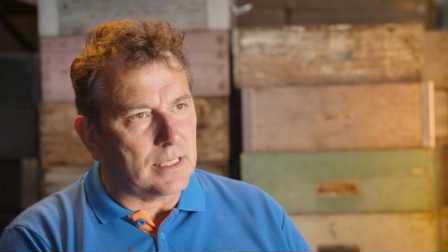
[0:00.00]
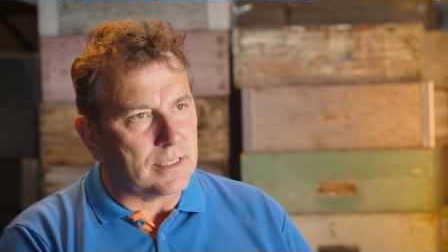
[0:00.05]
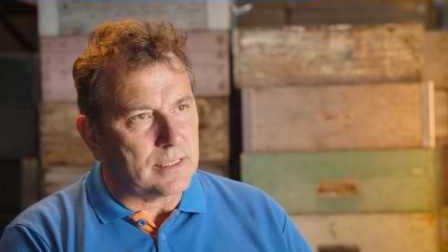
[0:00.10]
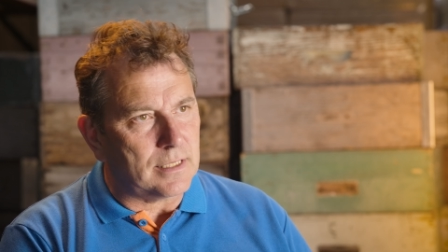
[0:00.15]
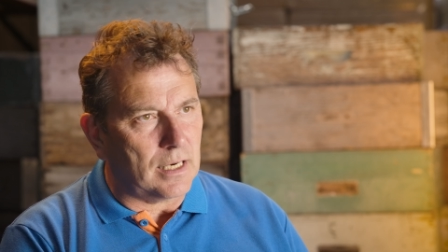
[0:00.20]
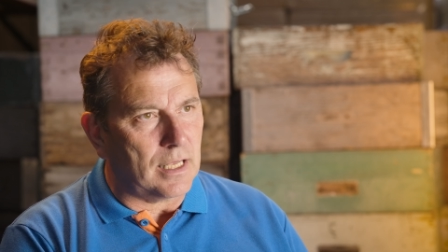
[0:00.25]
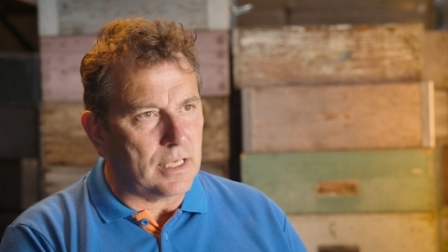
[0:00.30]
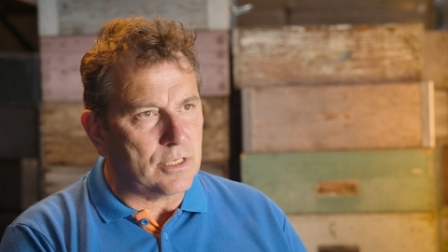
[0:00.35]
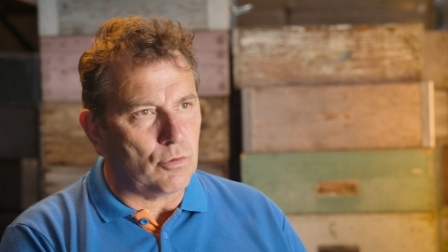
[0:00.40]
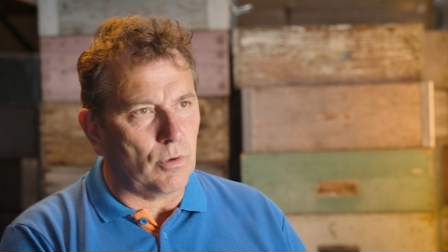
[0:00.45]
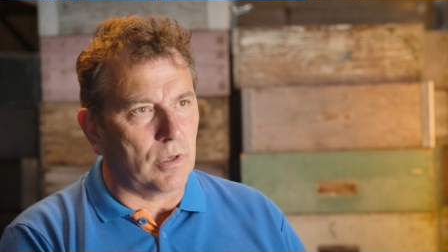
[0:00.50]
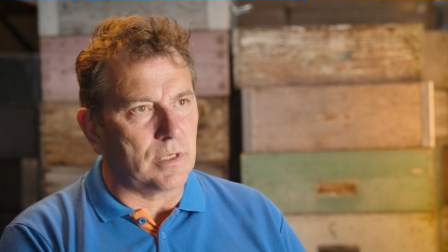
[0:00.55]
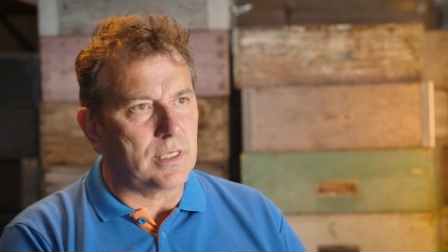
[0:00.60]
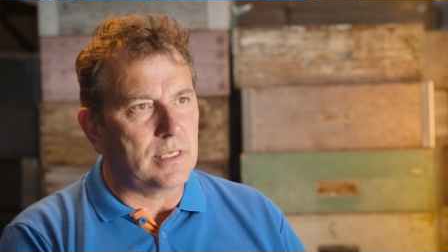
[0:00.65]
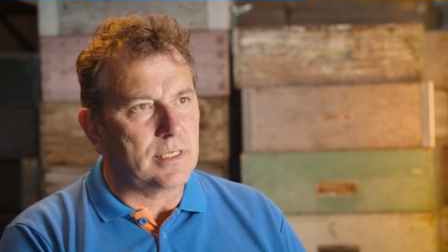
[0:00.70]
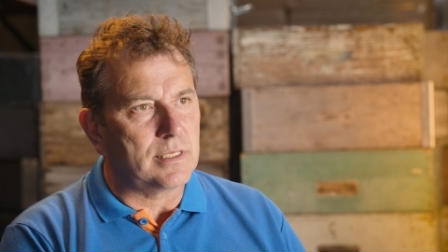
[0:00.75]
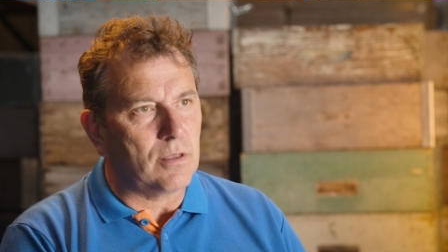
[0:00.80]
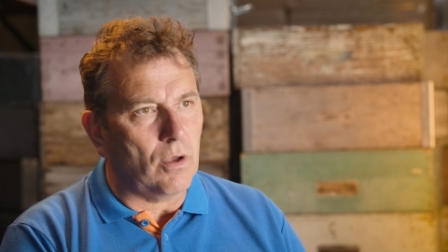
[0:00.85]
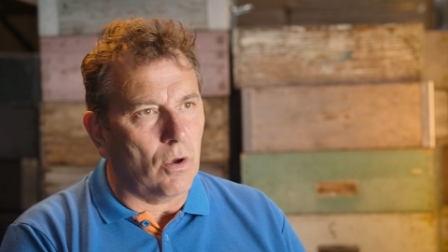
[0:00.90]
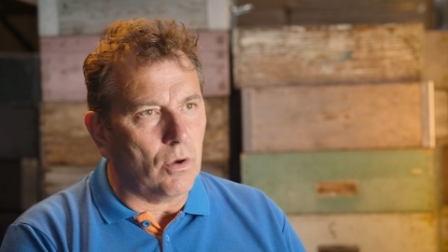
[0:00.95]
We can
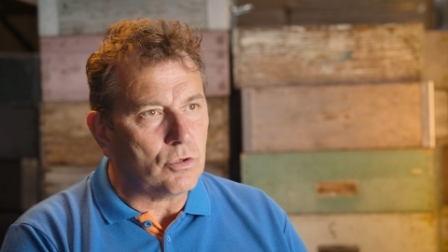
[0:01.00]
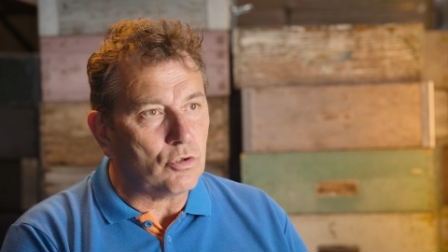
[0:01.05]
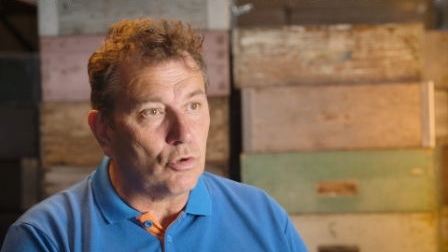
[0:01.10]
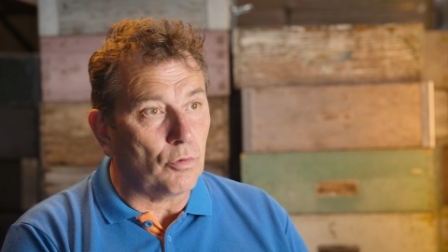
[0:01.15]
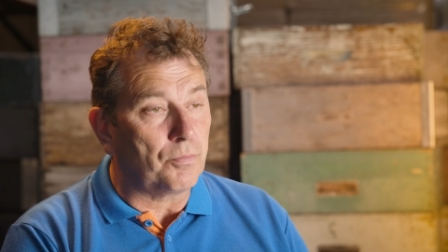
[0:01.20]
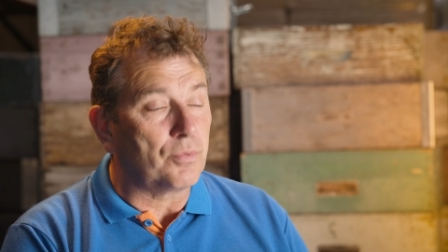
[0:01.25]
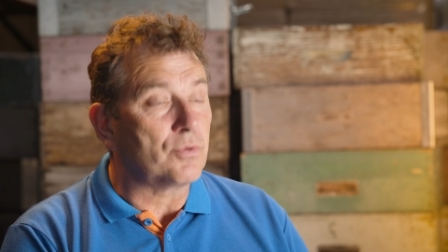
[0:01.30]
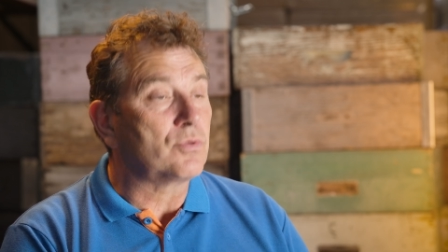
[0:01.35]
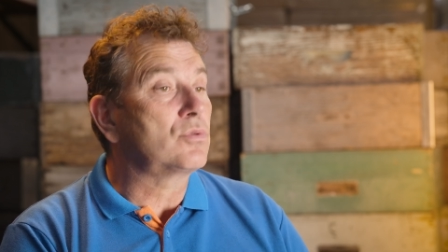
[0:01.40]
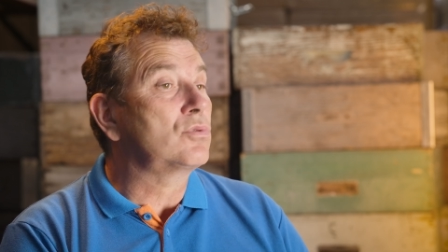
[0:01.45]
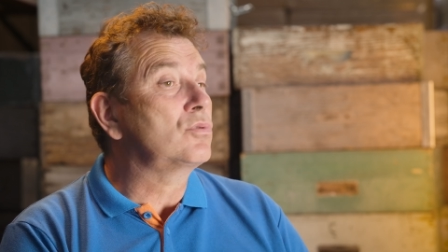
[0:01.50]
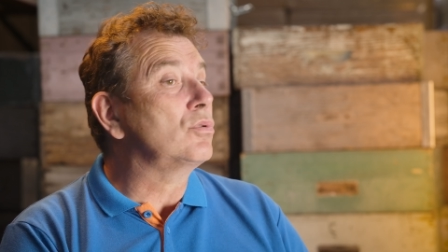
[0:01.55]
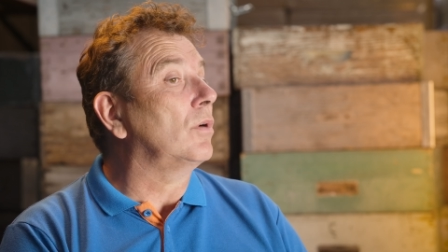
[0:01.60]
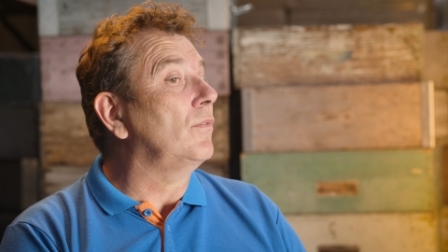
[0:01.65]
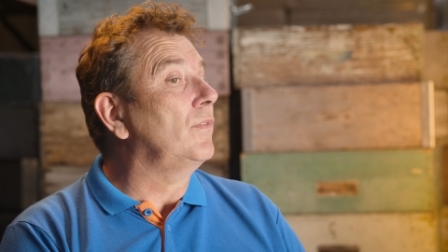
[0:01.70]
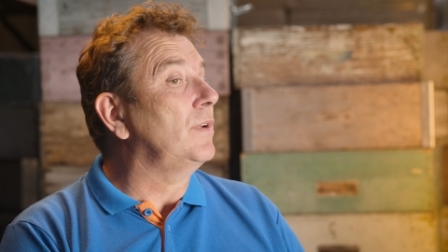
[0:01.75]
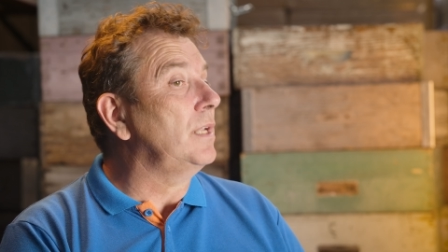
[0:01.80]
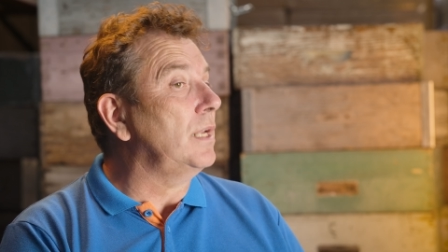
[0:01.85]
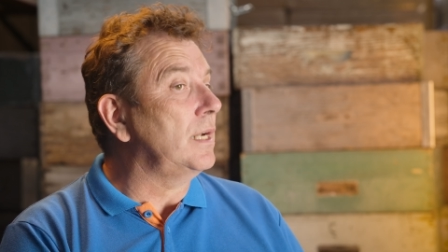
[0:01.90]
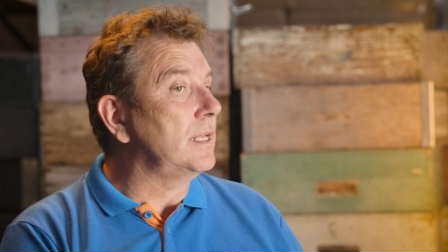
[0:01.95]
control the
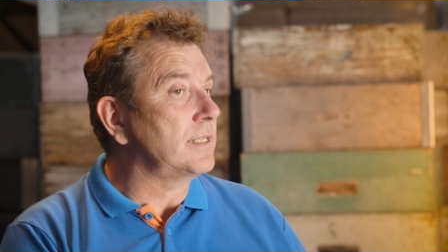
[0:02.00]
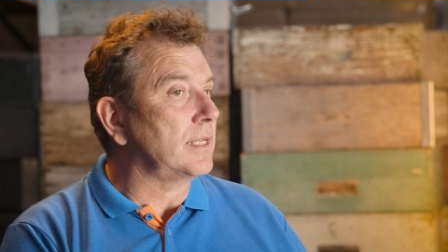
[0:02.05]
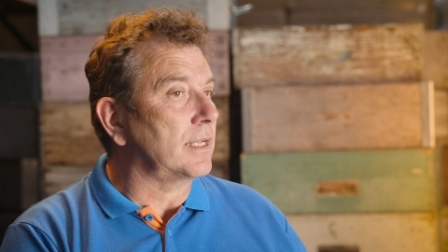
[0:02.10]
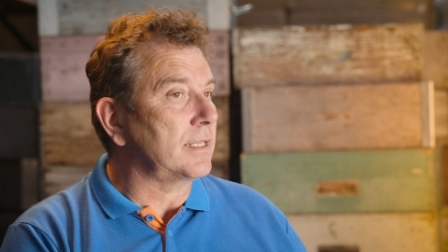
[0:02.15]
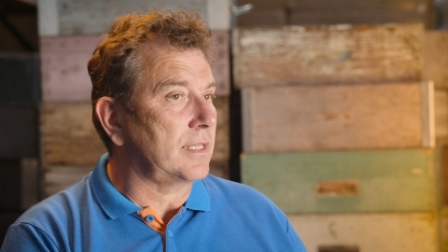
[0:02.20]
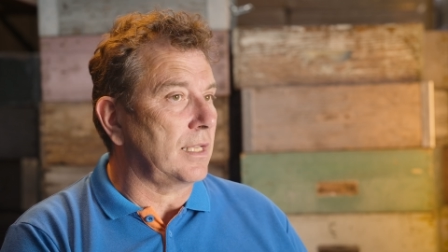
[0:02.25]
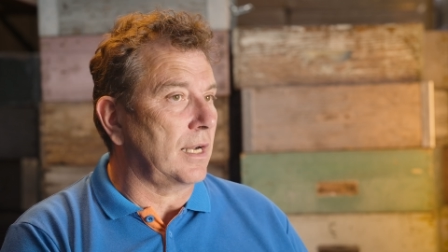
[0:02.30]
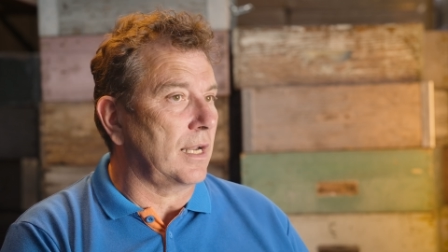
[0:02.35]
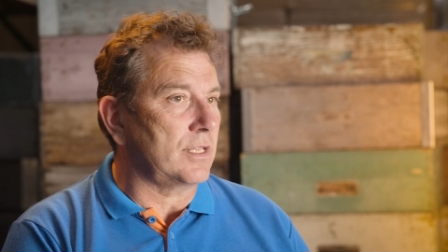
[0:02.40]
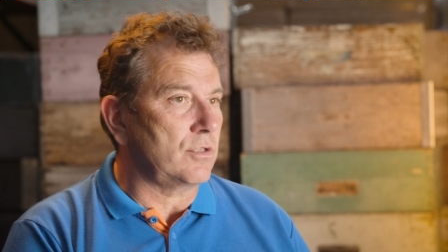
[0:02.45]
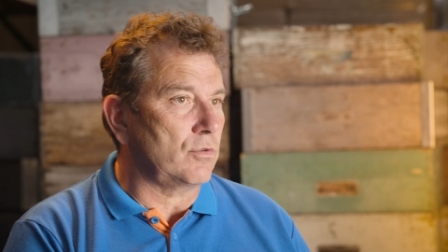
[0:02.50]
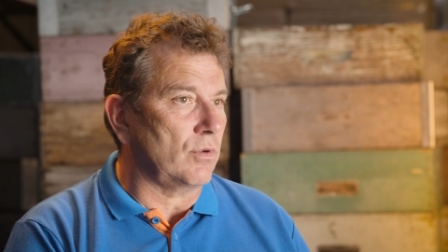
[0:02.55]
installations remotely.